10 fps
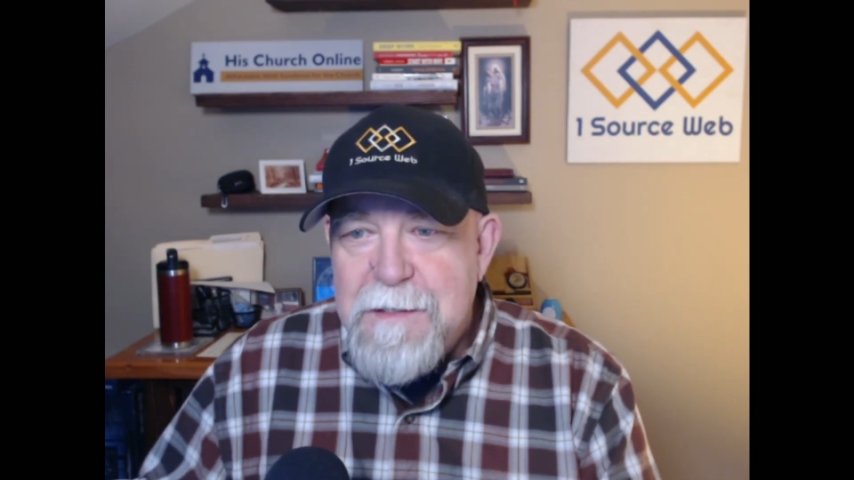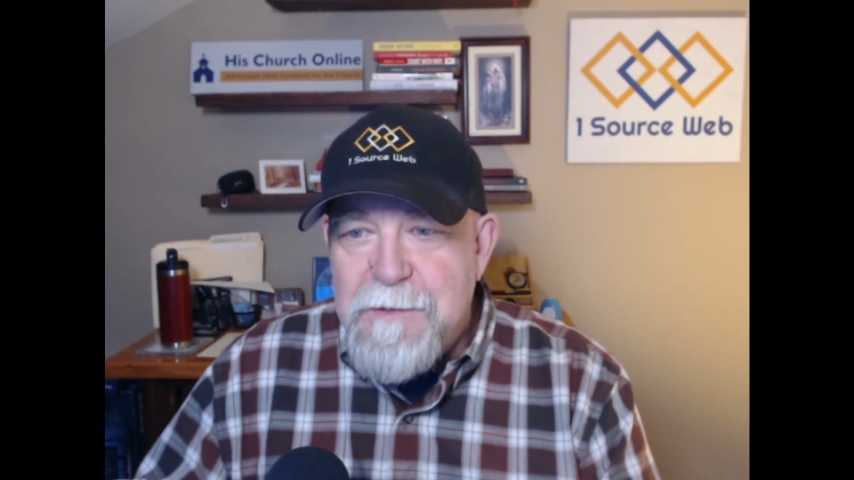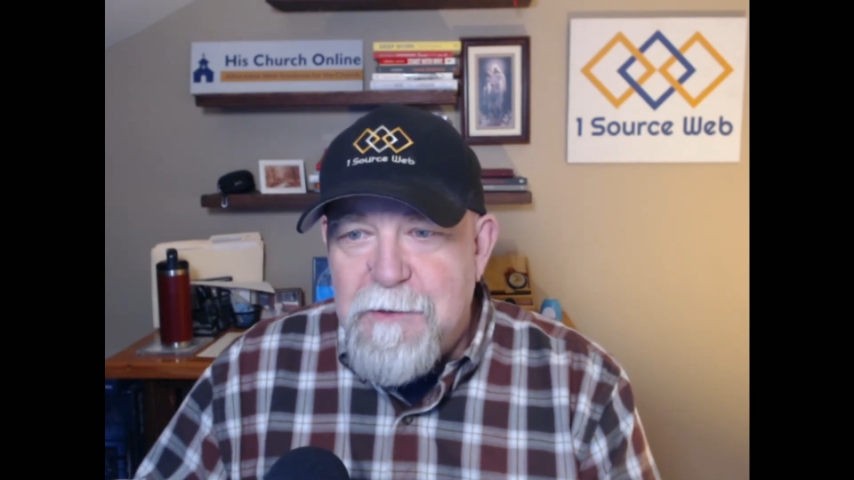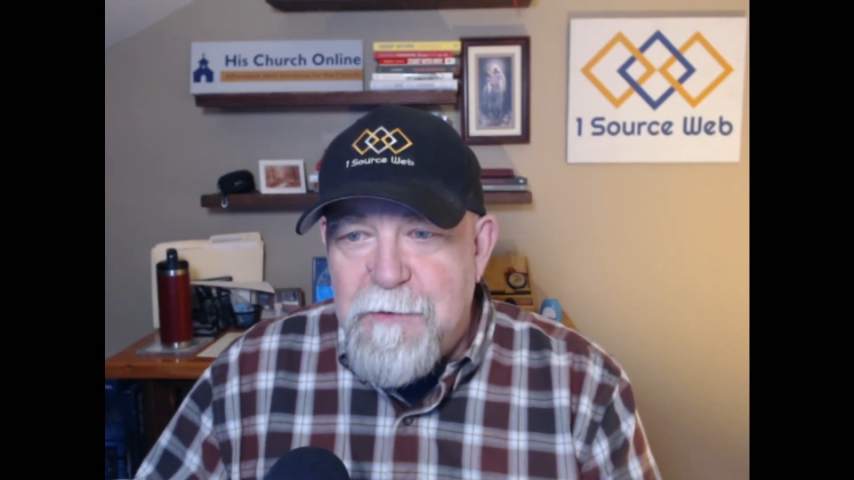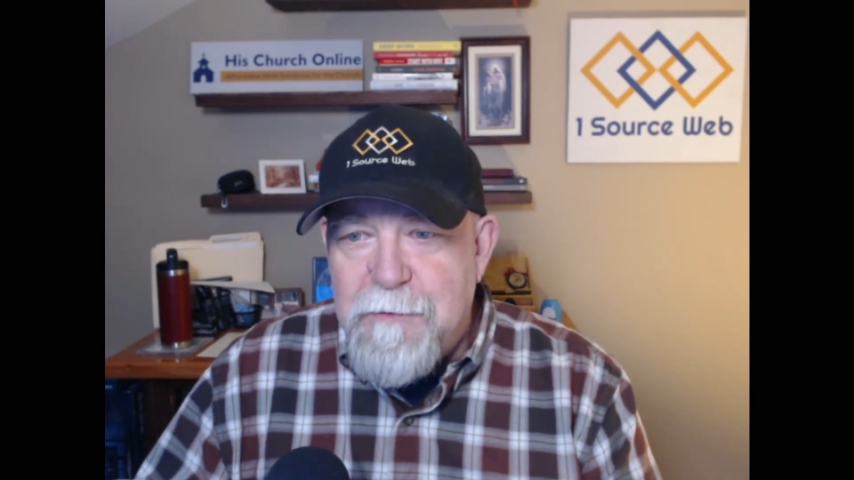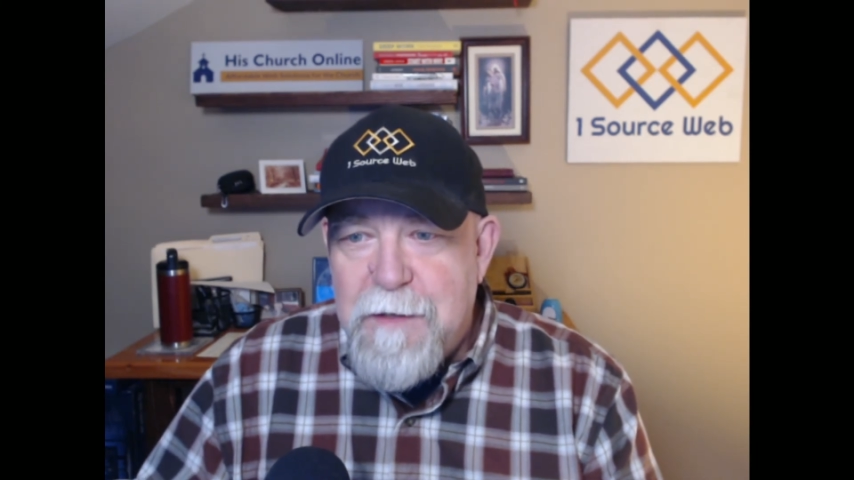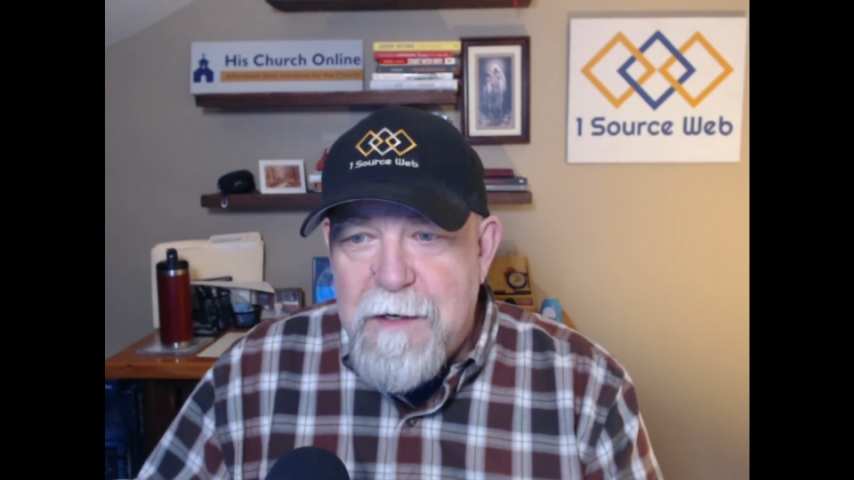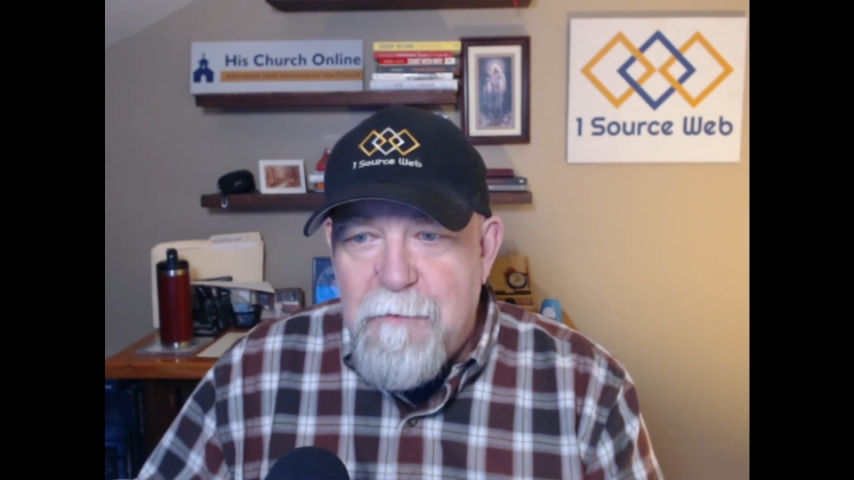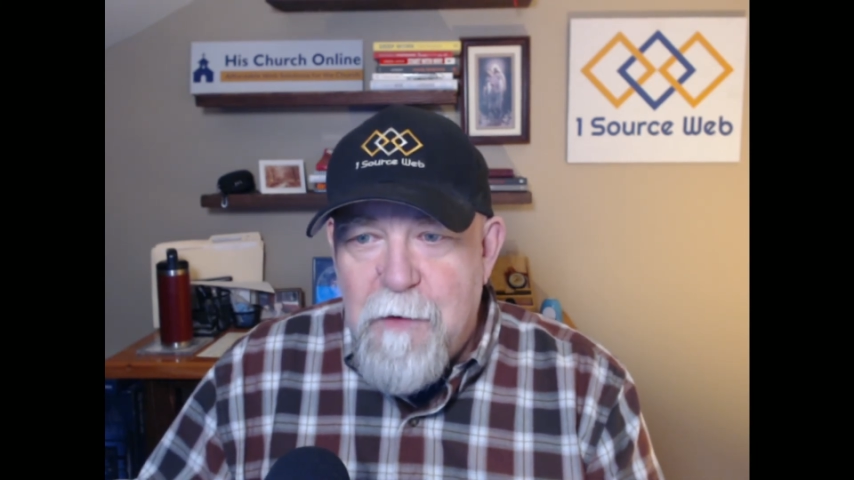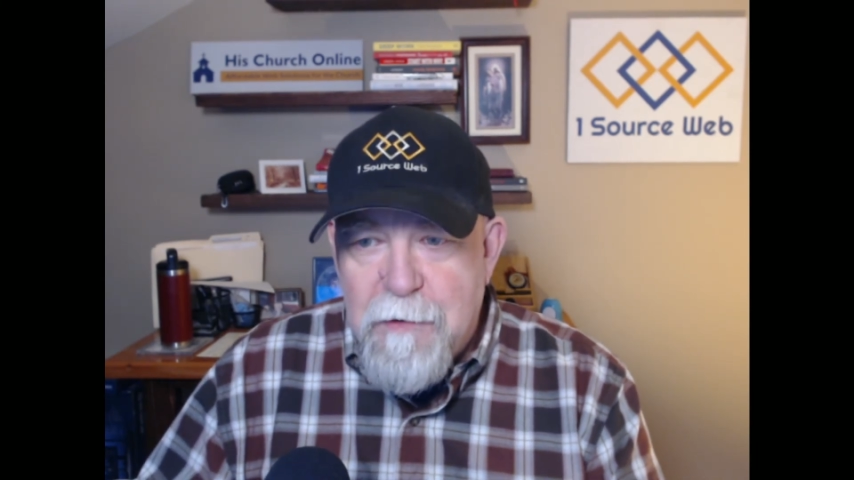So
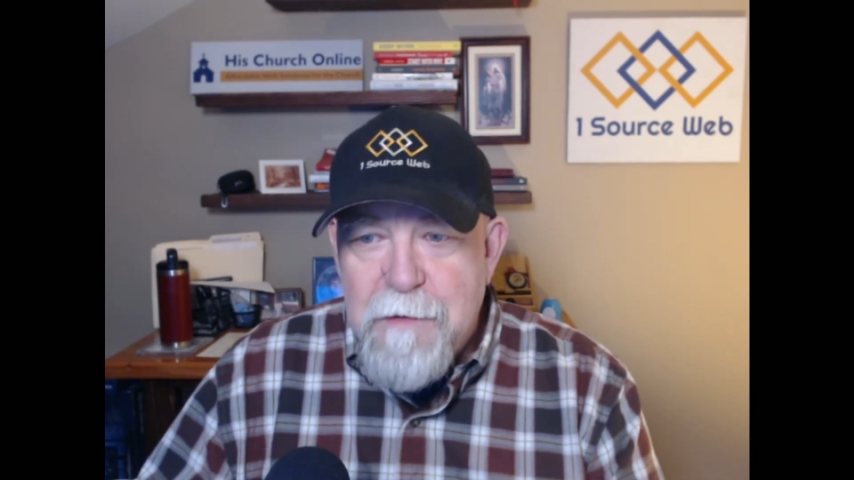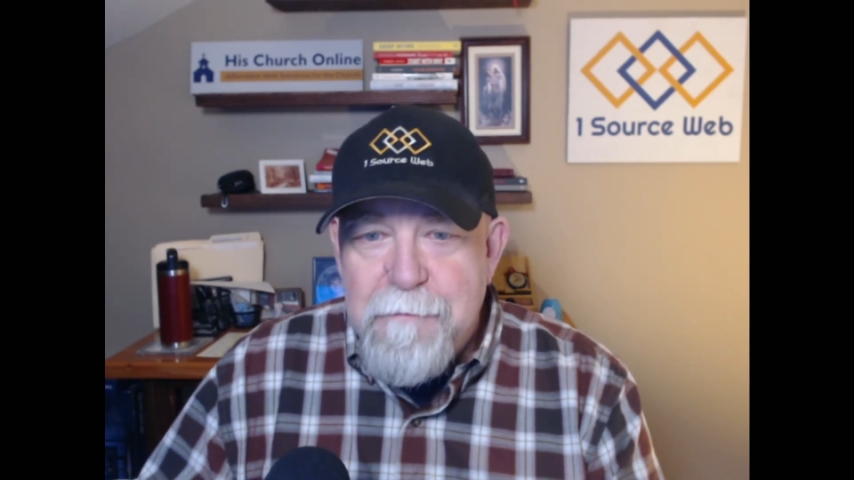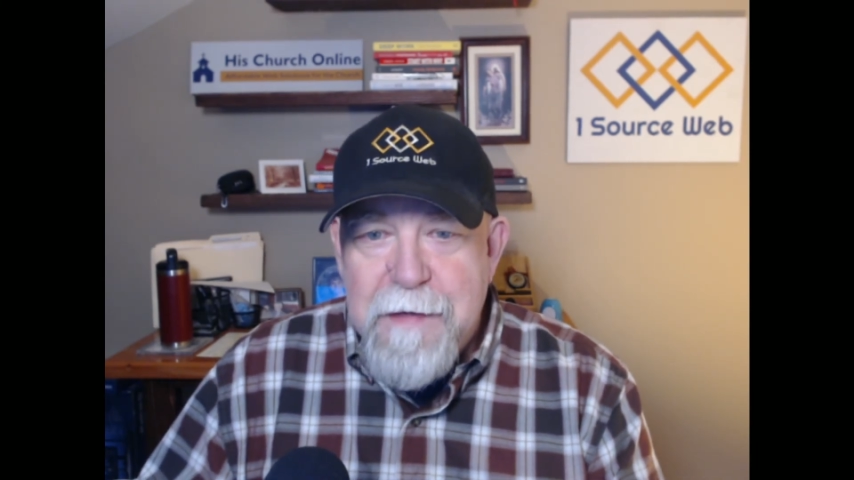welcome